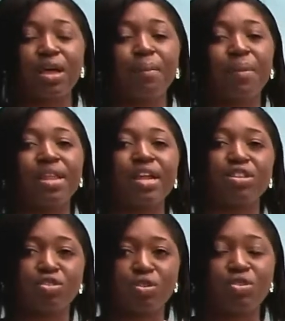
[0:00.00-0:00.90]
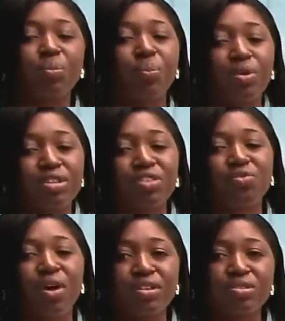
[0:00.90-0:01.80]
but then it's also important
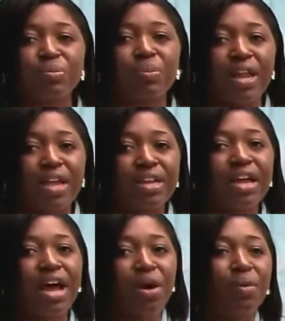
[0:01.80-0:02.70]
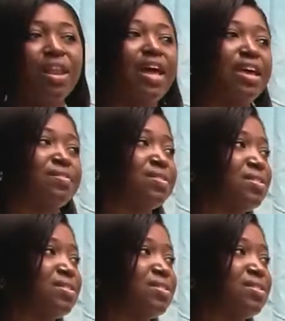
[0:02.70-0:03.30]
for us to plan our lives.